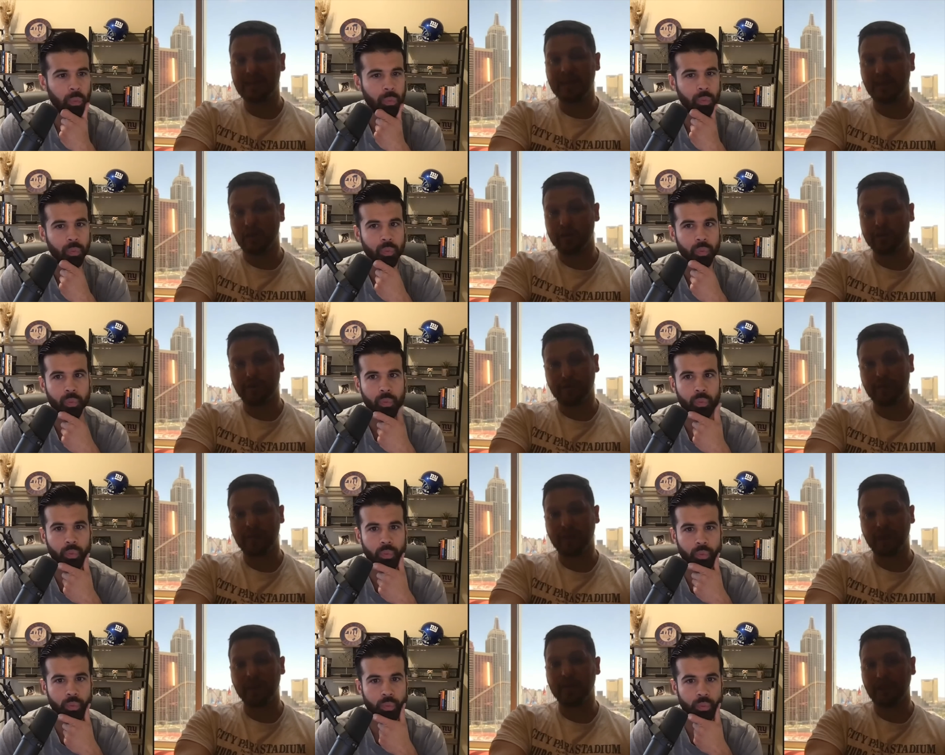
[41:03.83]
Speaker 1: the Eagles if the
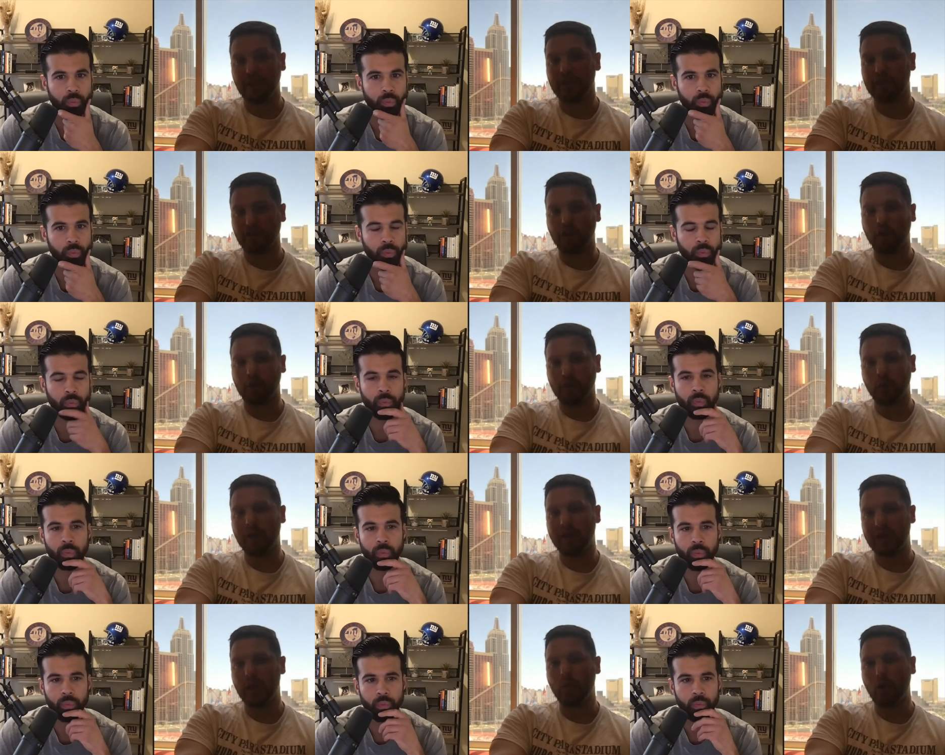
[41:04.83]
thing if things are going the way
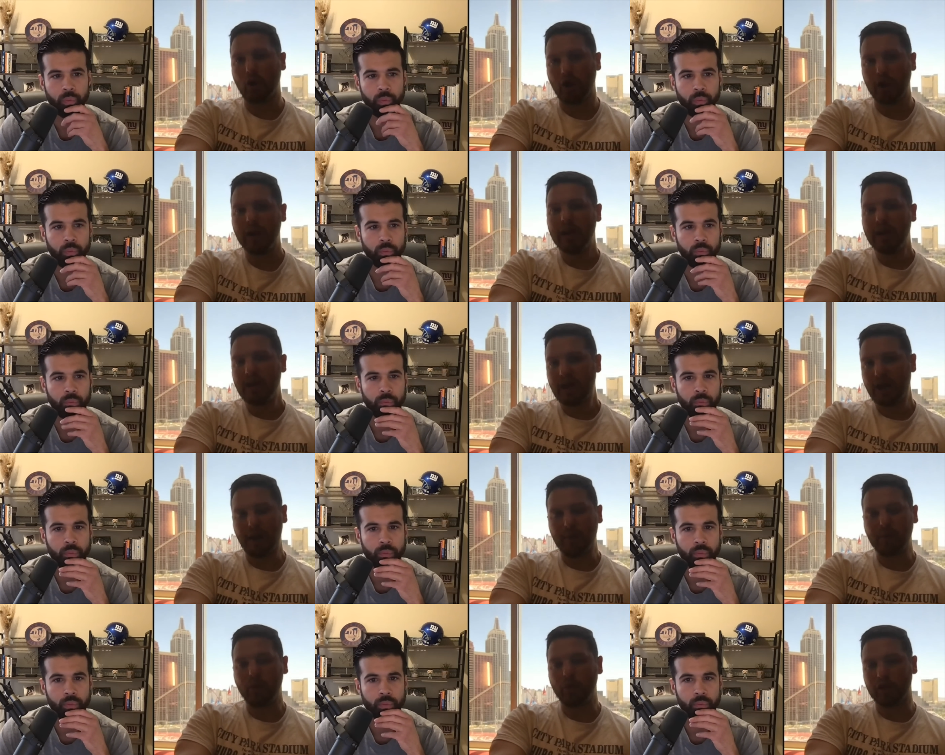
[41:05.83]
they want um,
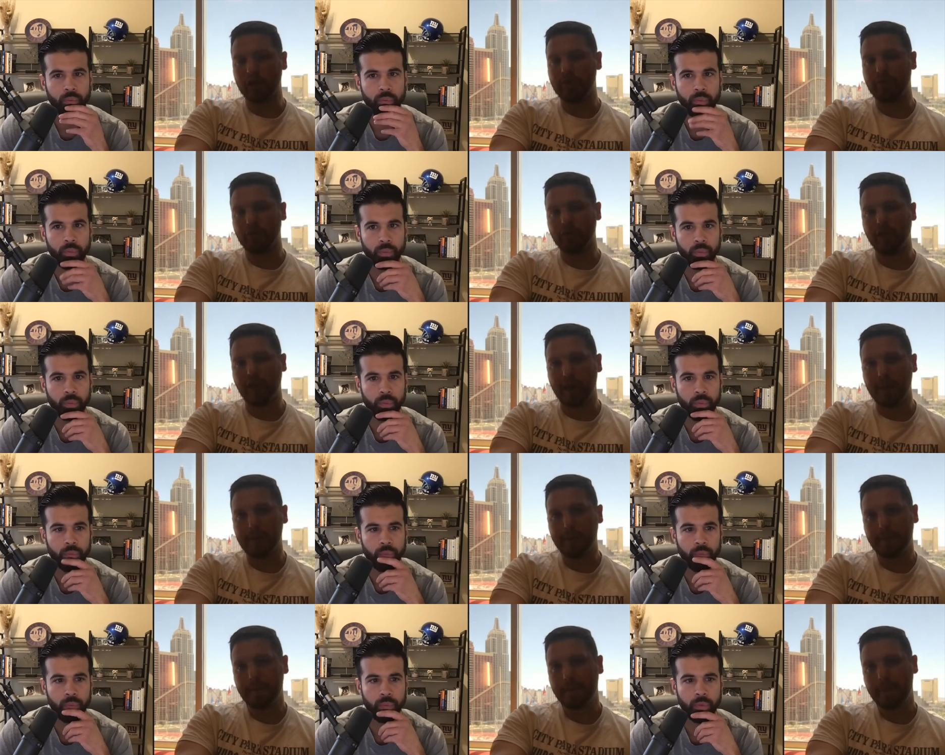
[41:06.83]
to really prove that
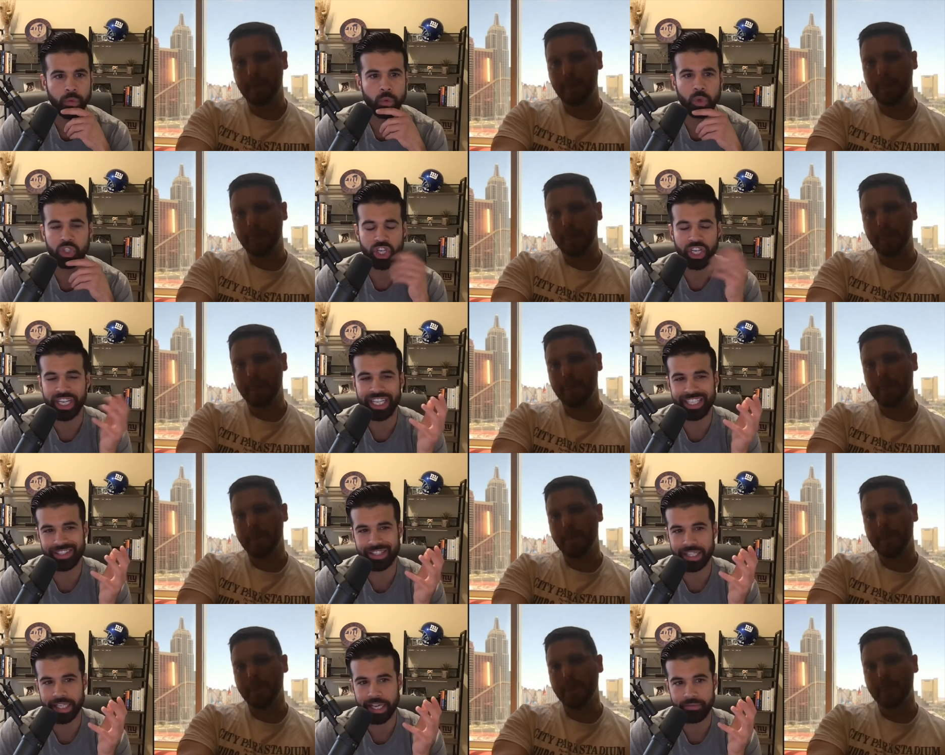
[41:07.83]
Speaker 2: which can
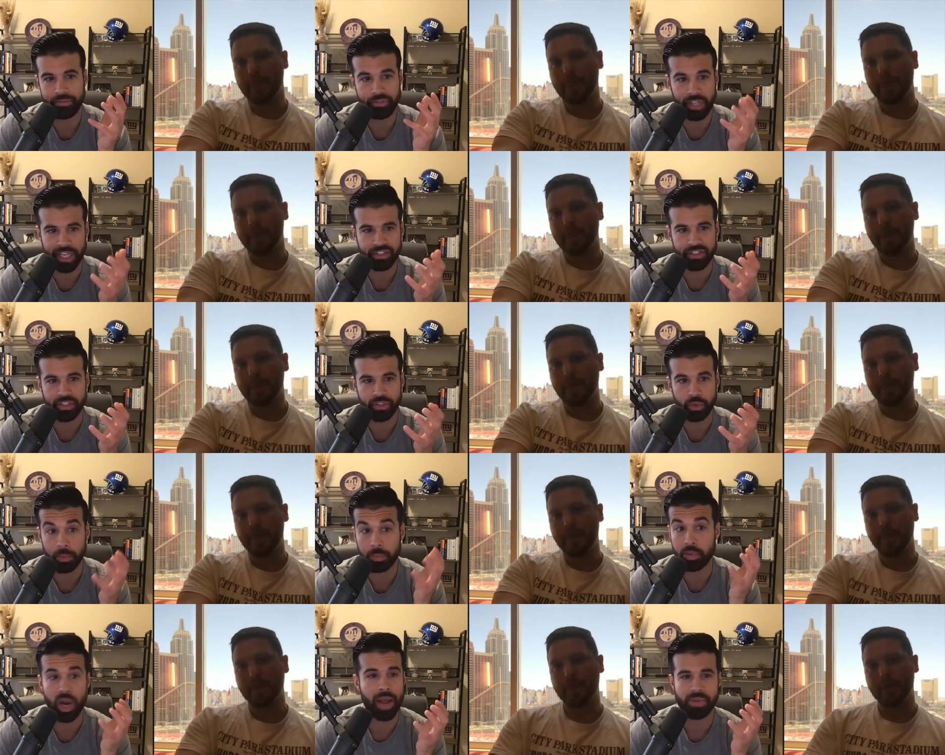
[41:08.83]
easily get flexed into a
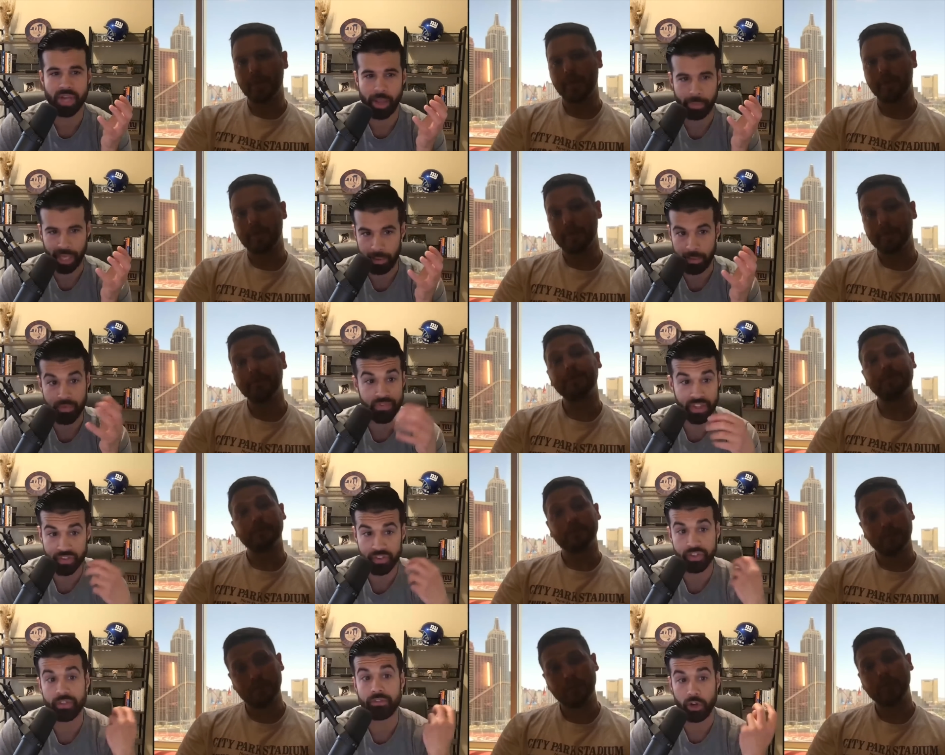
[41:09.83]
primetime game if
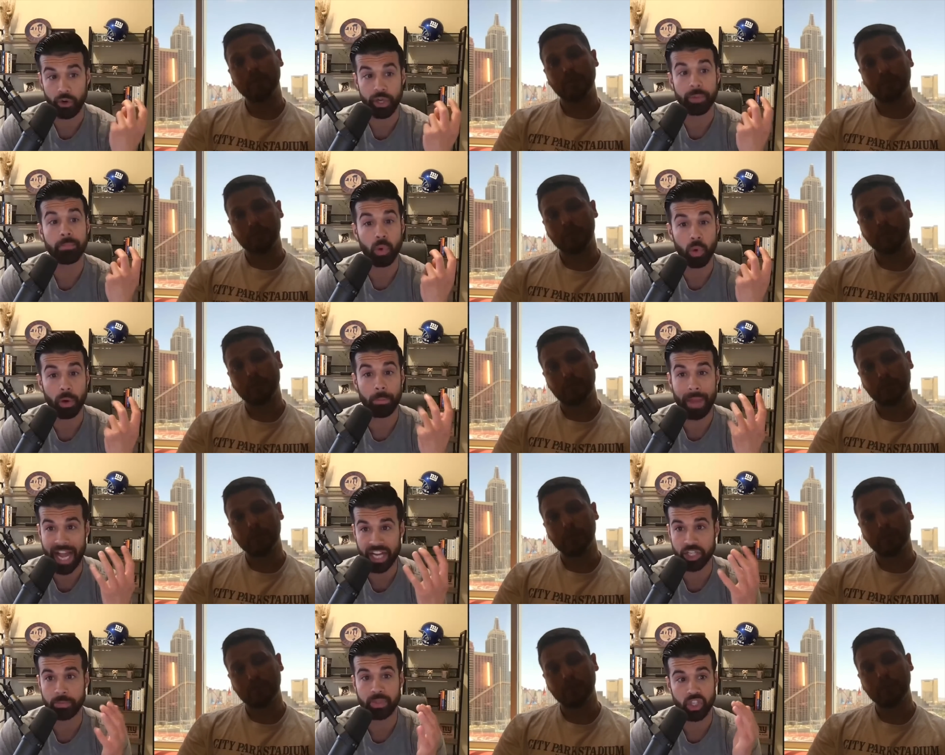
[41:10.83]
this is a very important
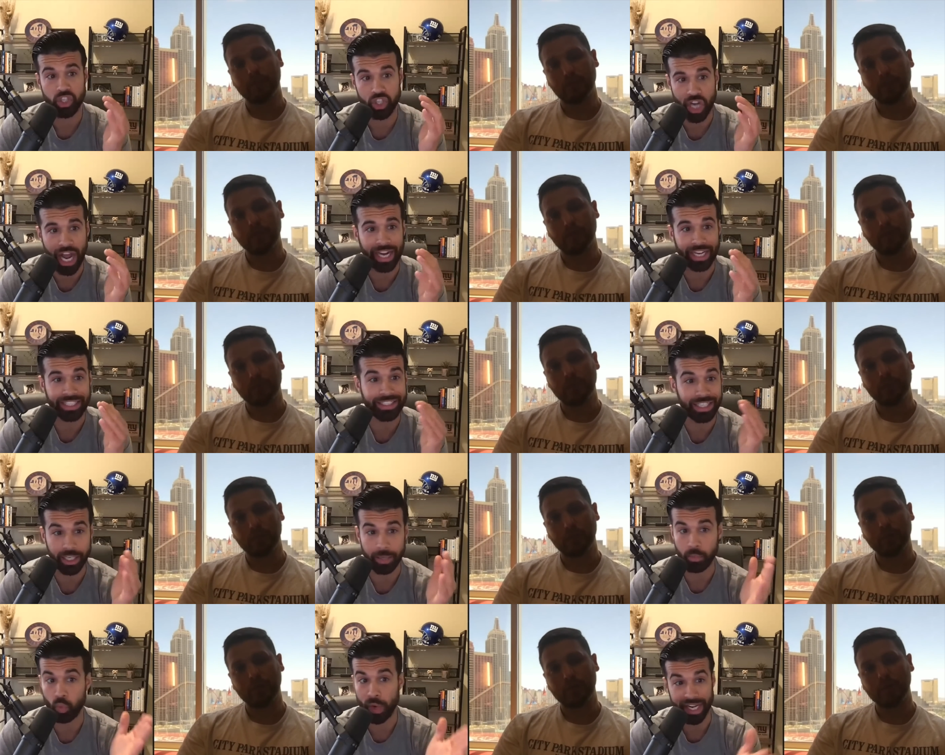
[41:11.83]
matchup and the Giants end
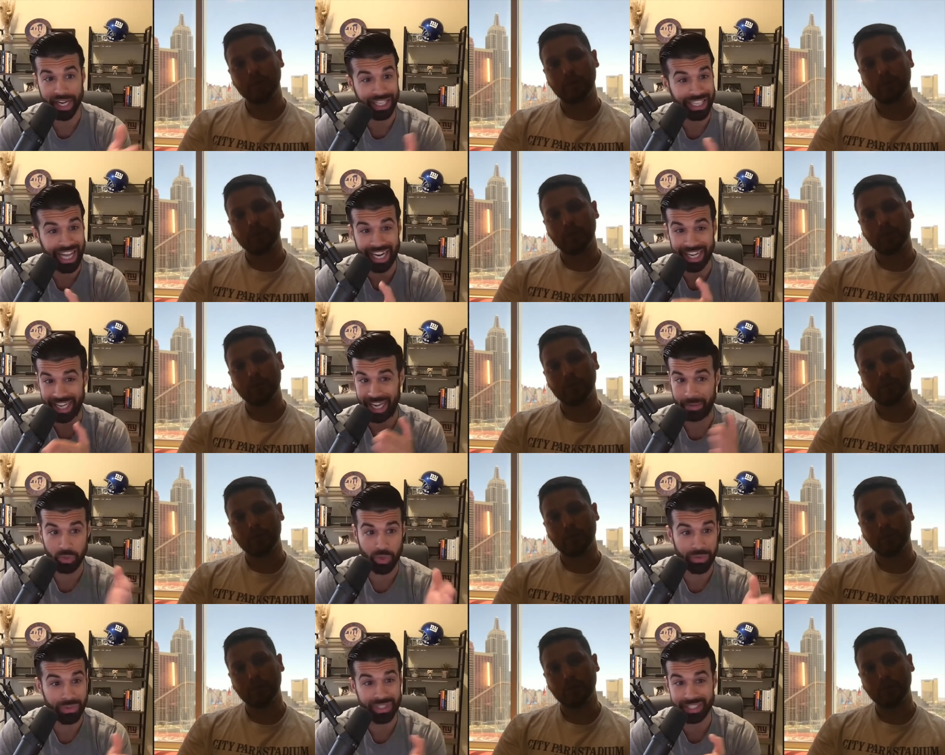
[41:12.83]
up winning a lot of games
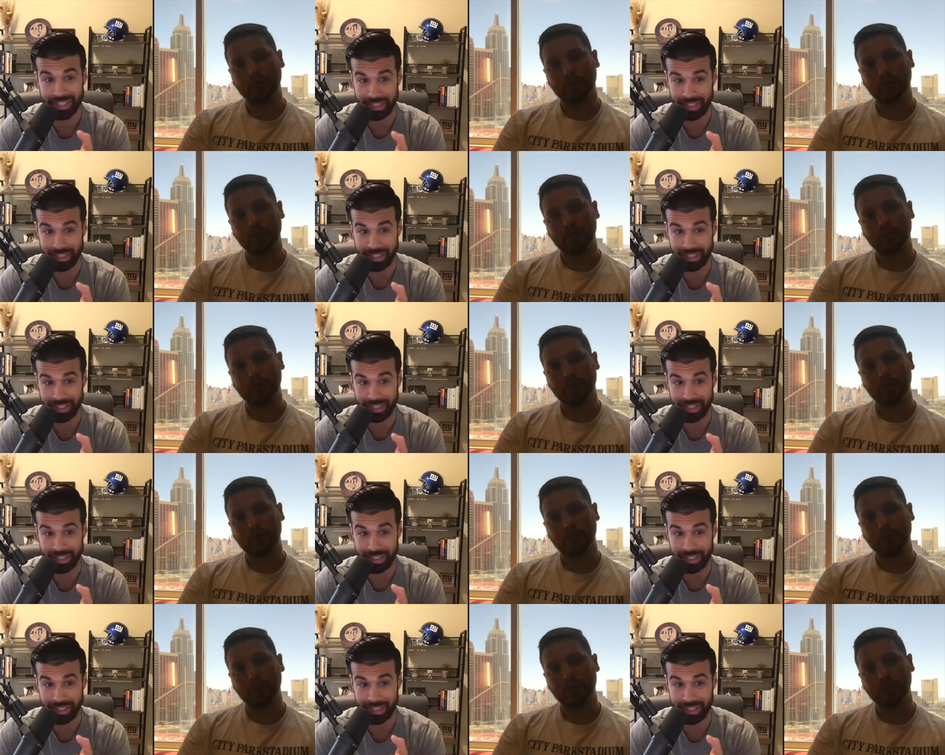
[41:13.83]
throughout the